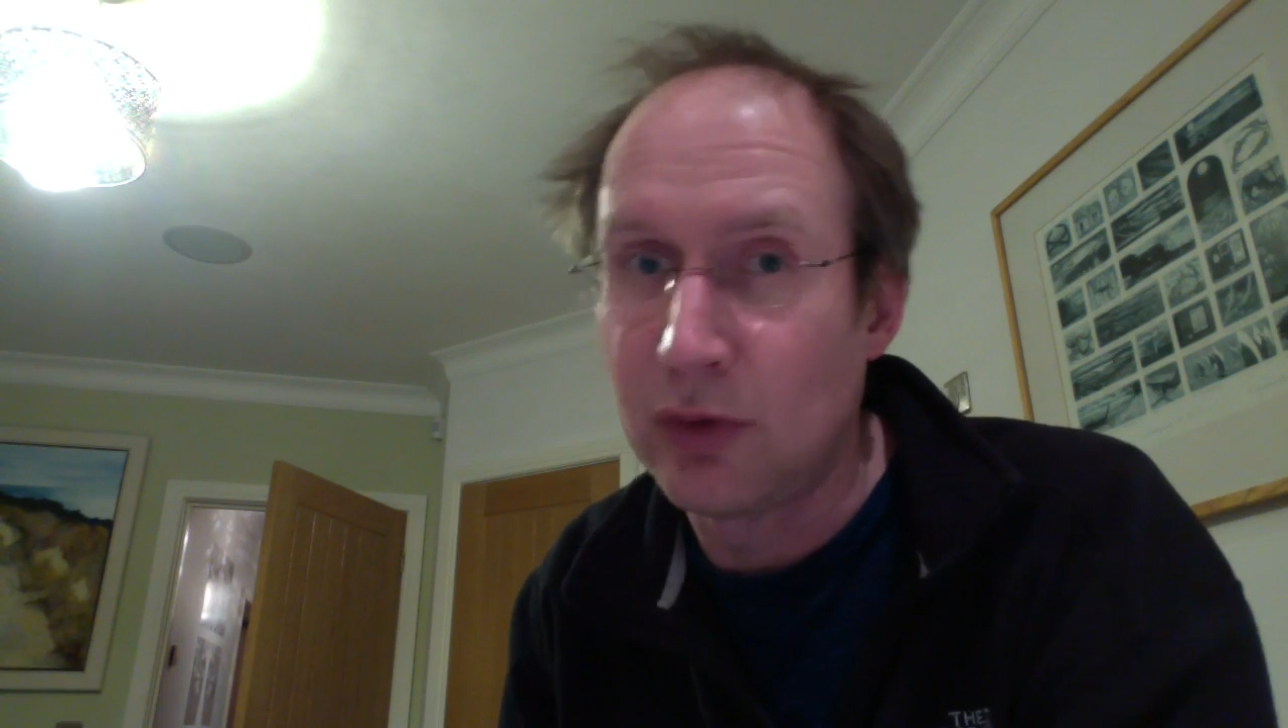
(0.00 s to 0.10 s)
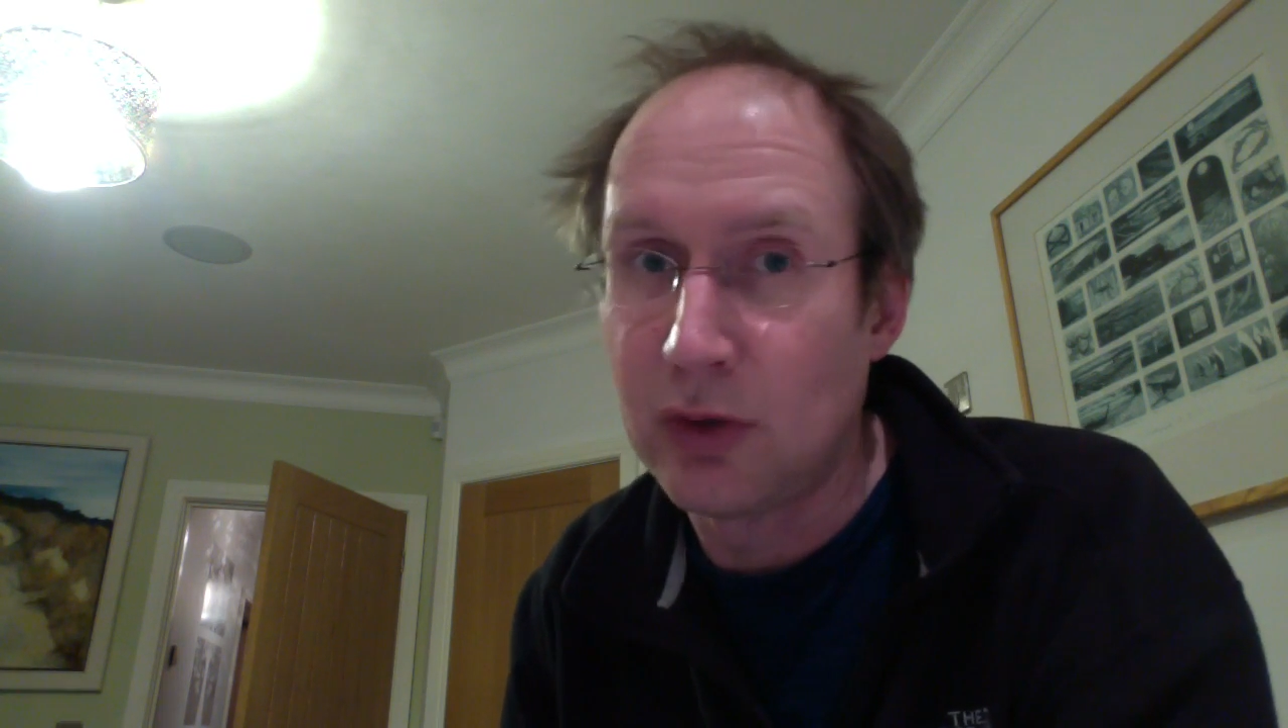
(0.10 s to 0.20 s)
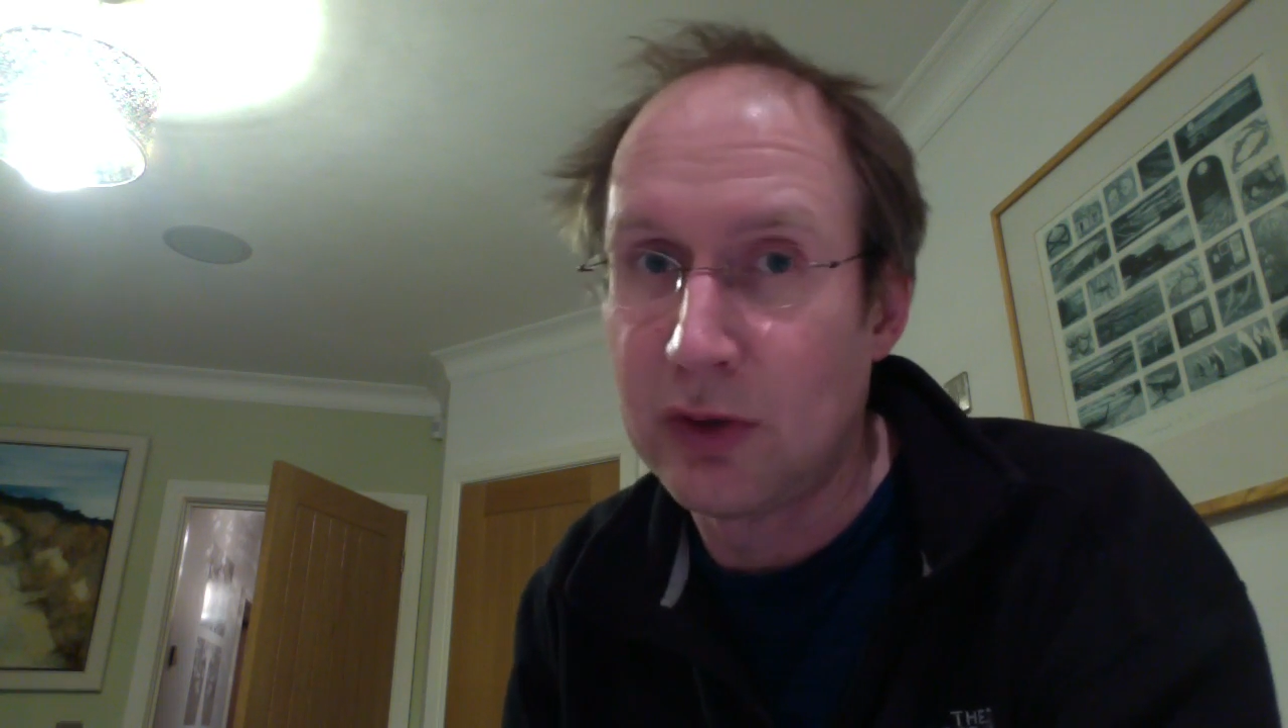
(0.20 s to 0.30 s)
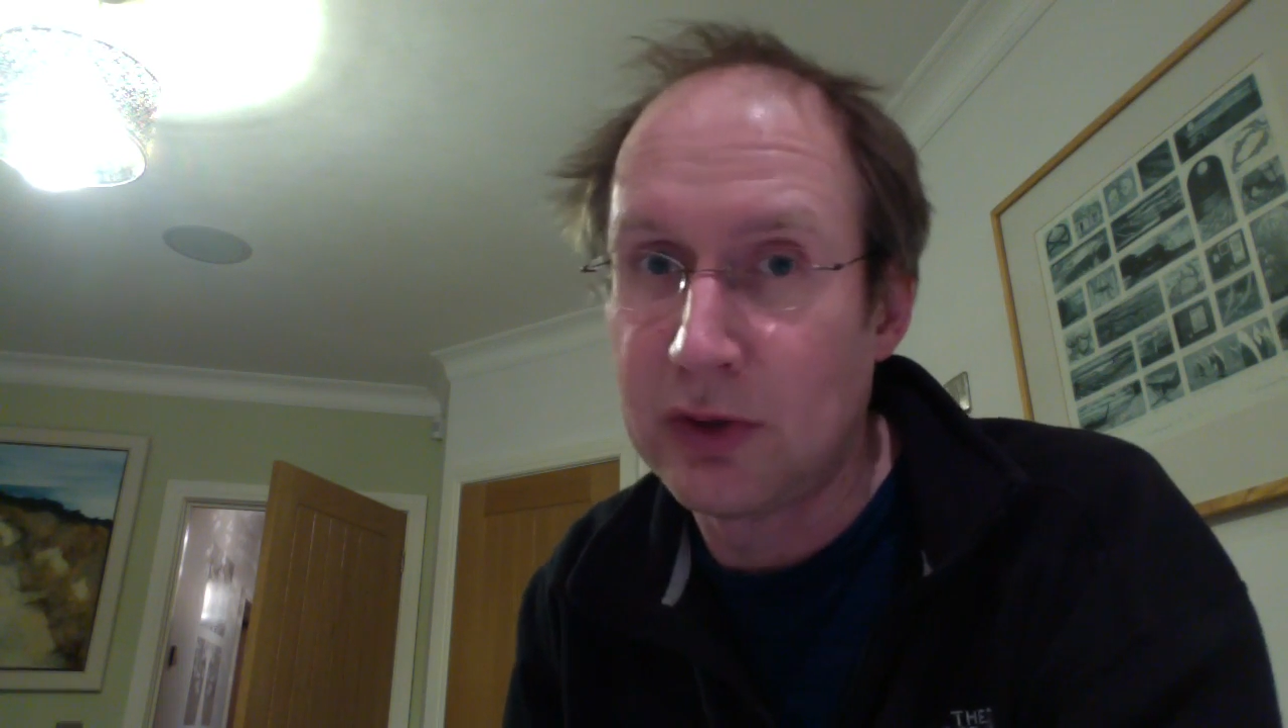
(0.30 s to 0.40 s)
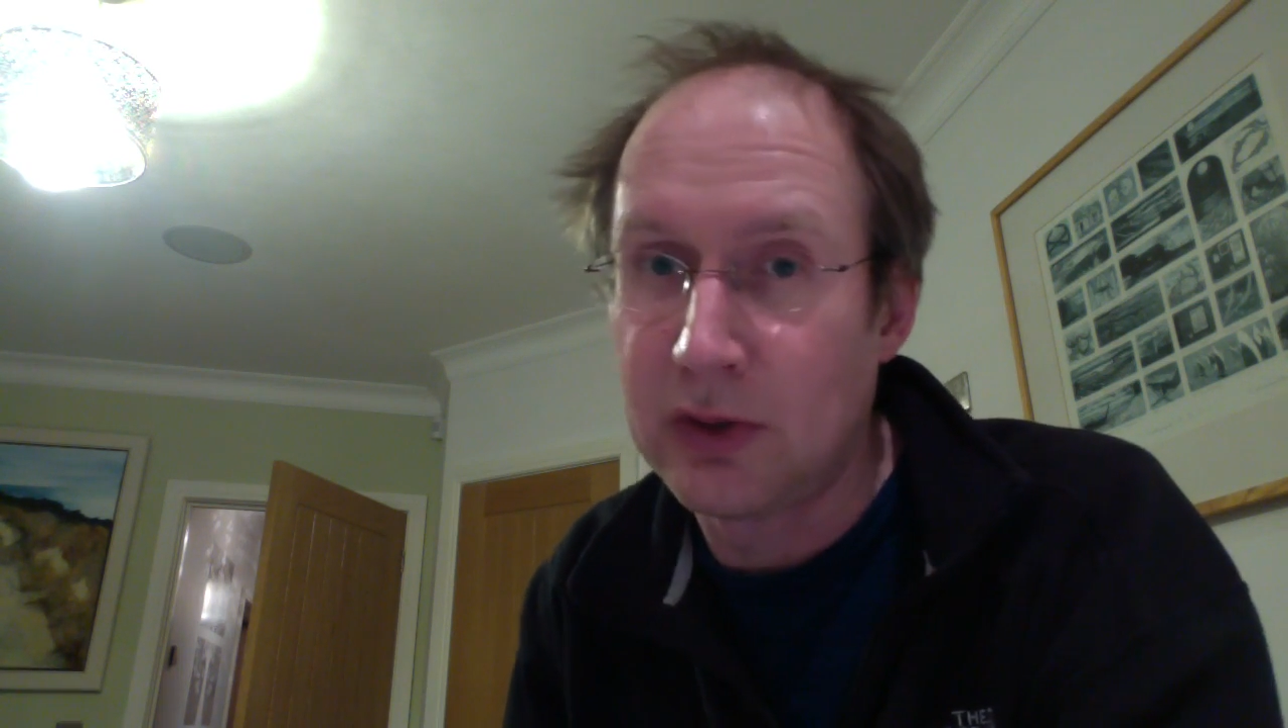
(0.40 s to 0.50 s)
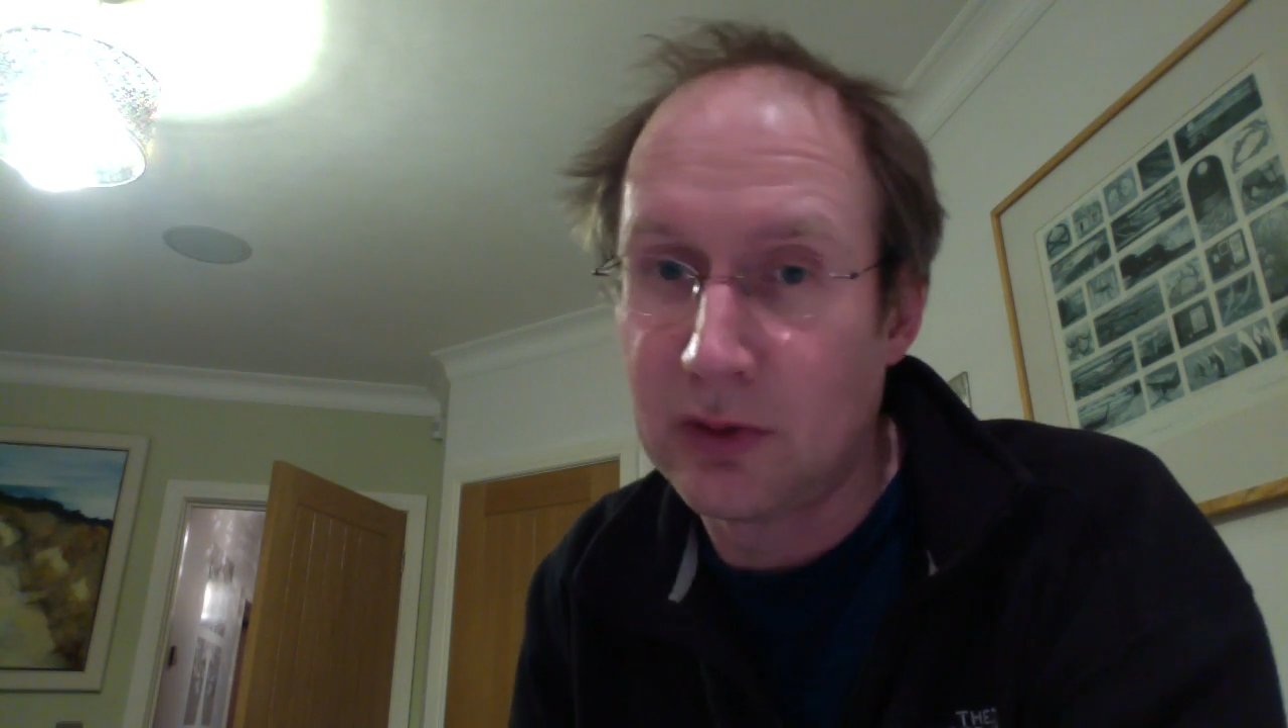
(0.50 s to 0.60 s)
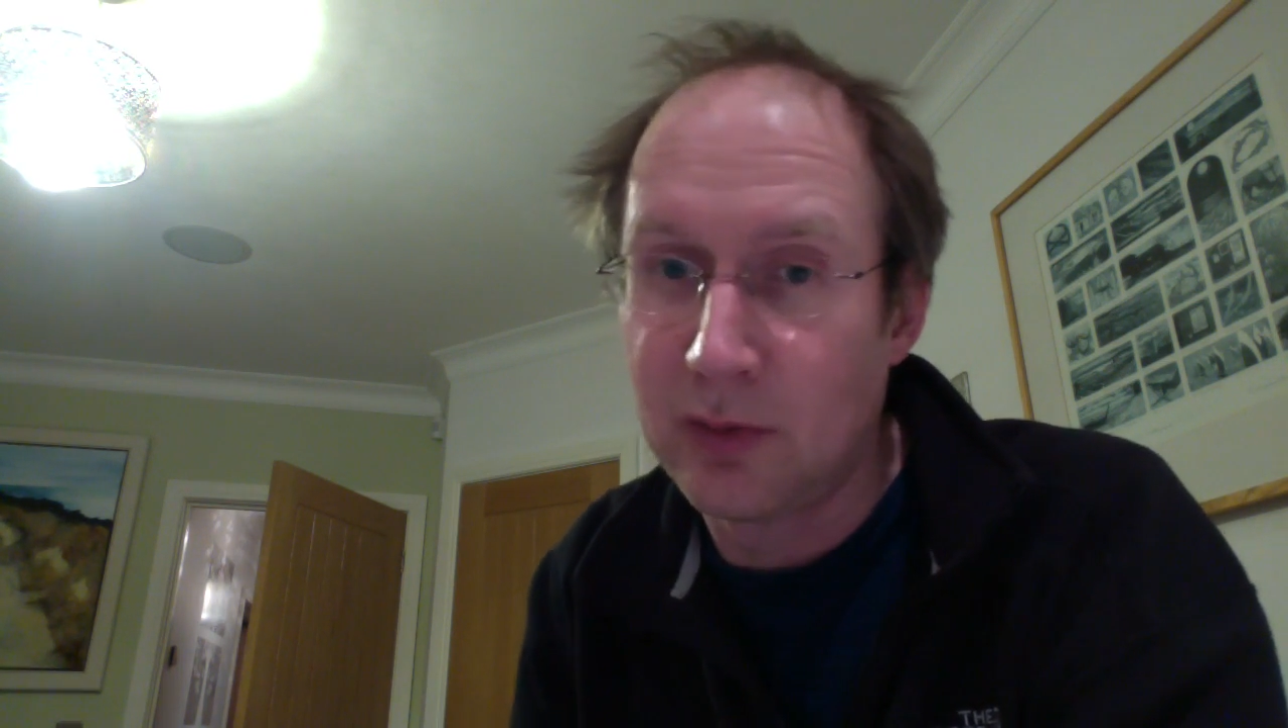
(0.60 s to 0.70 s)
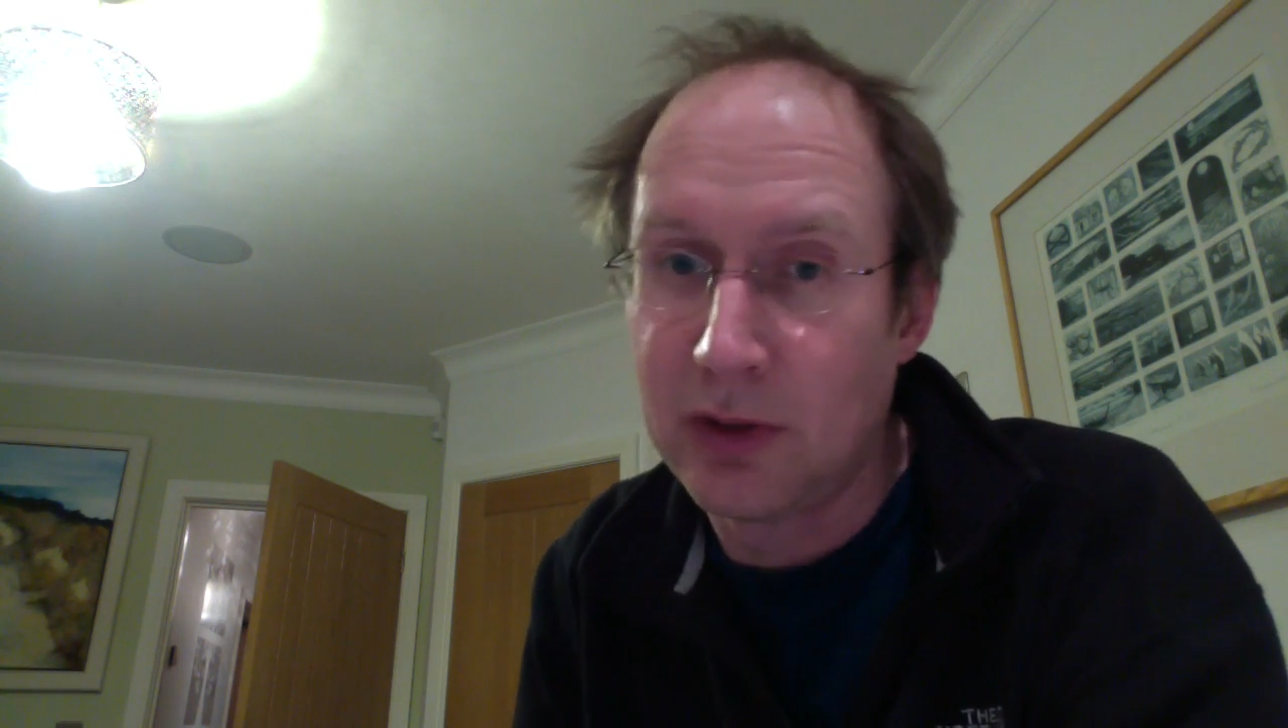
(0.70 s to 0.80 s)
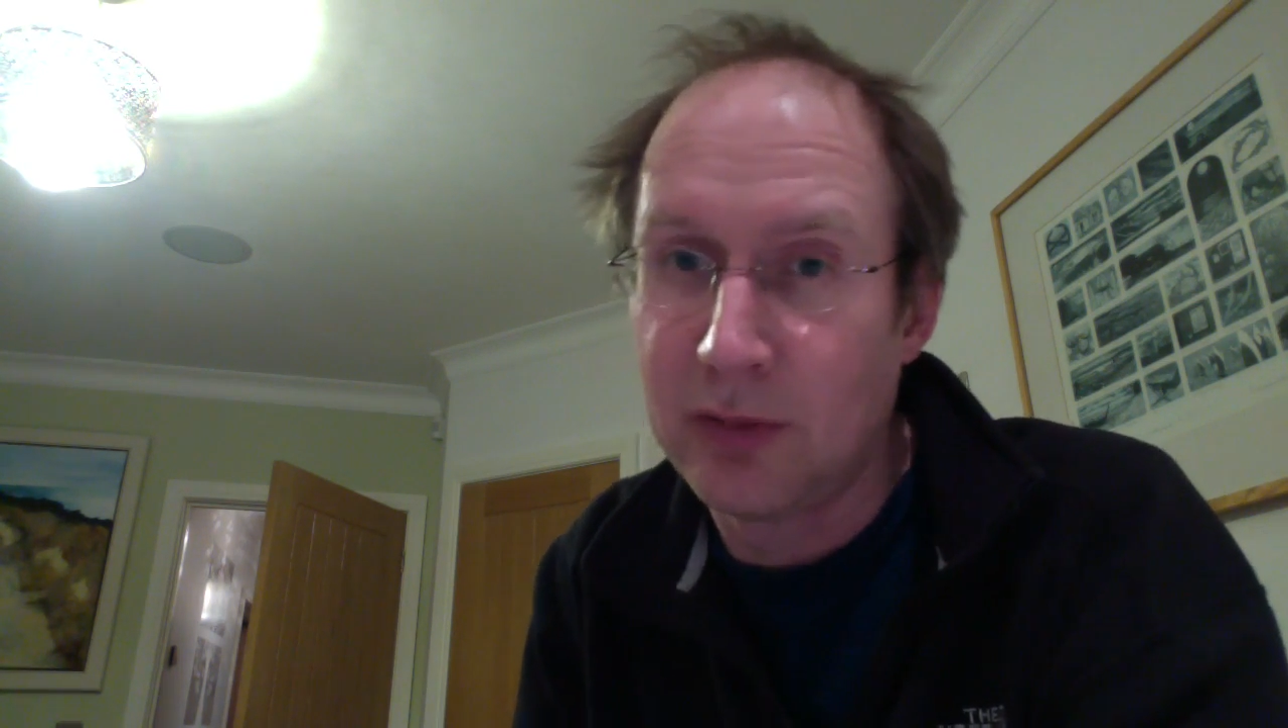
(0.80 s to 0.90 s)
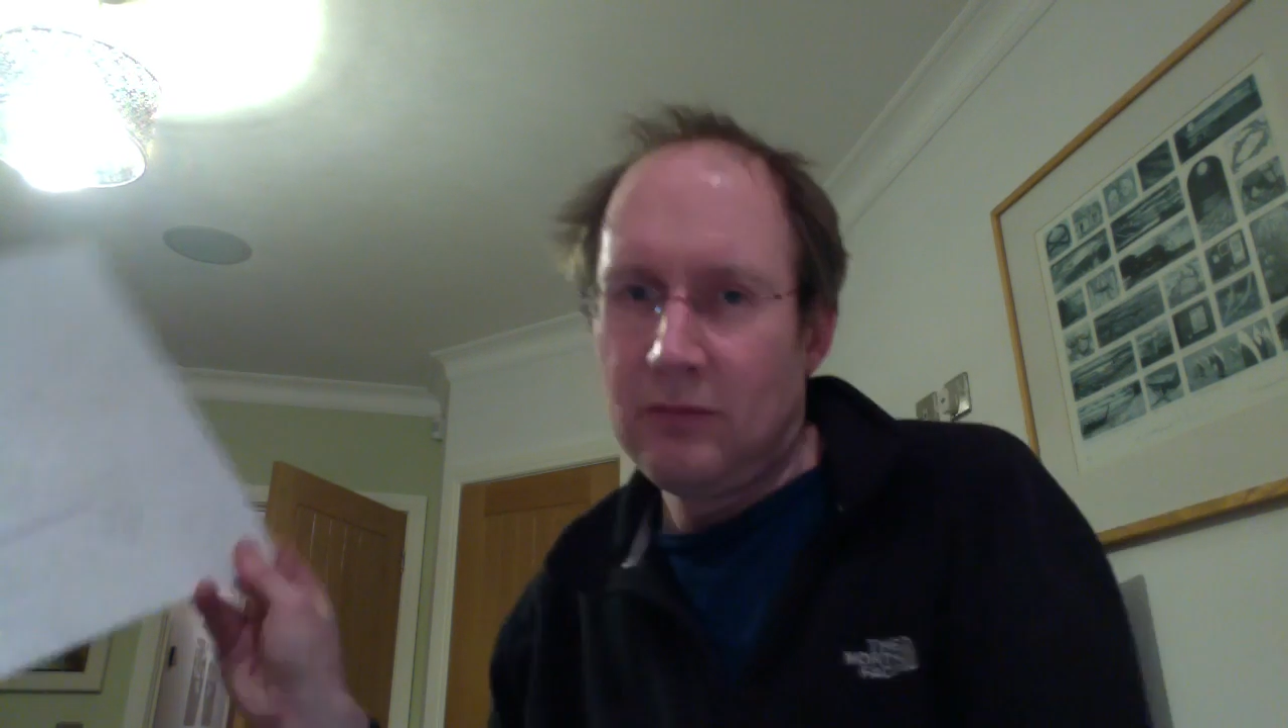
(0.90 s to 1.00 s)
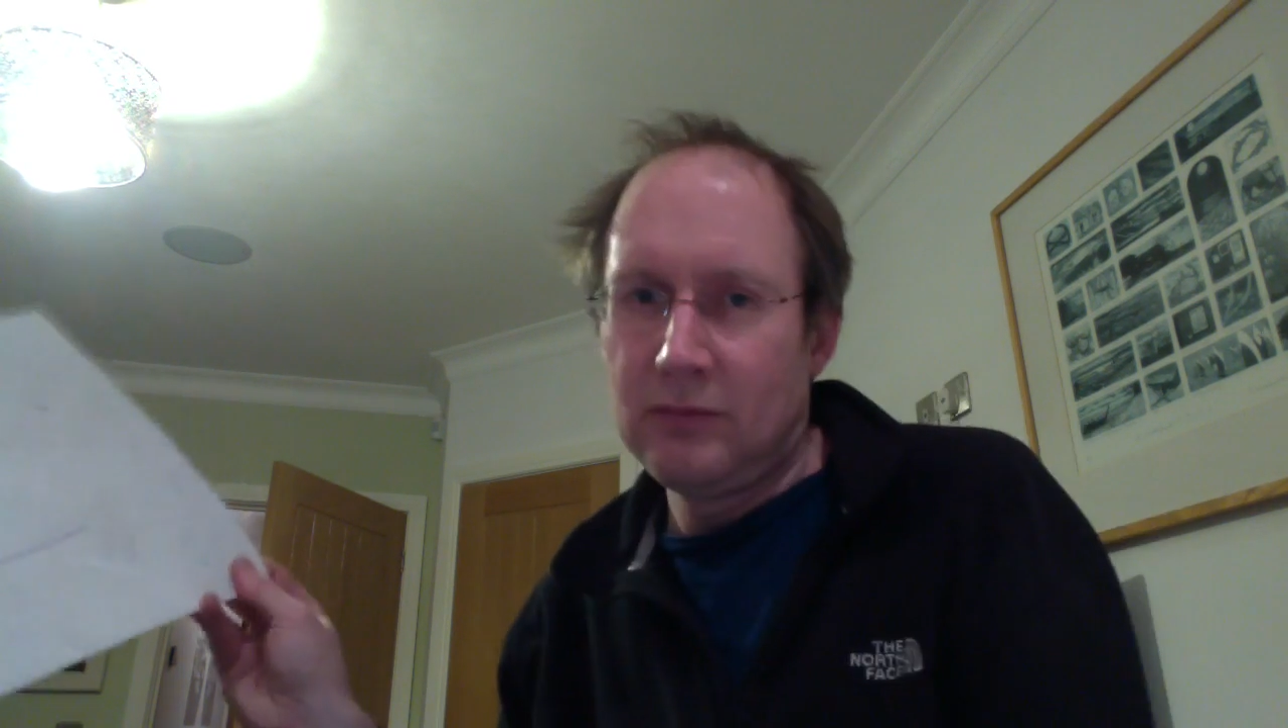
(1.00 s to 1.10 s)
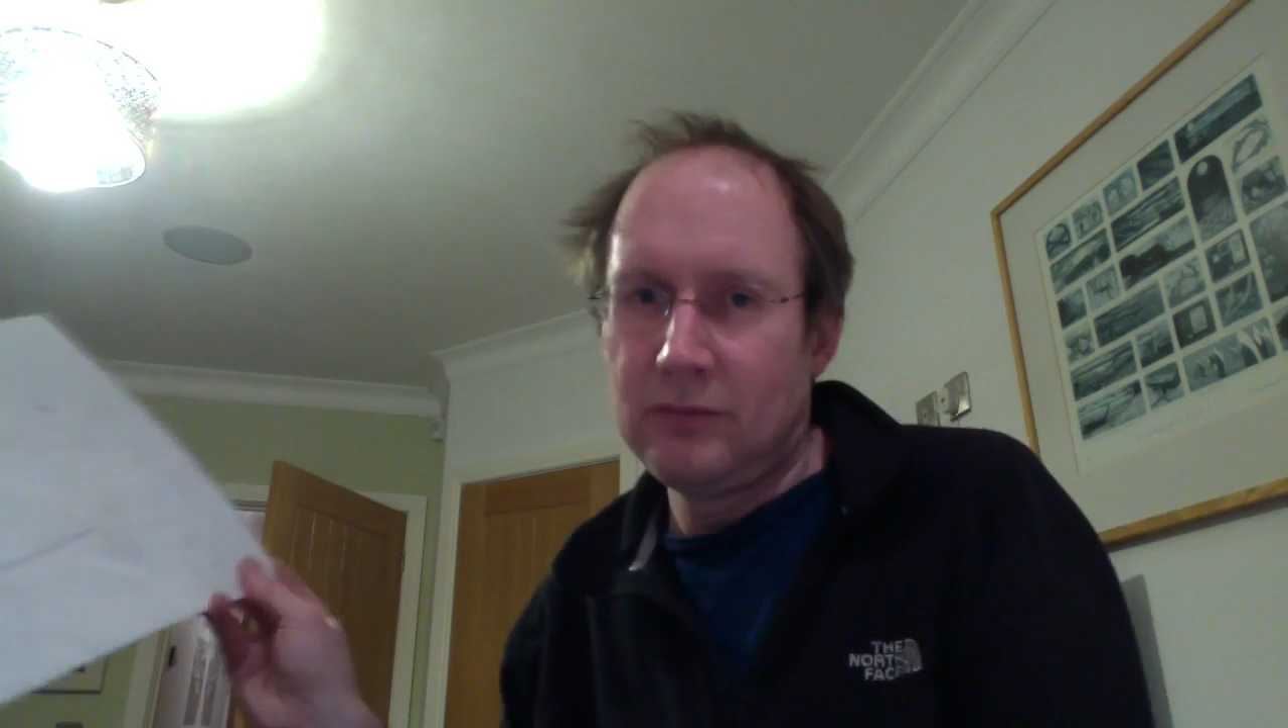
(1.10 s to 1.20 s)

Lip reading: you another diagram now.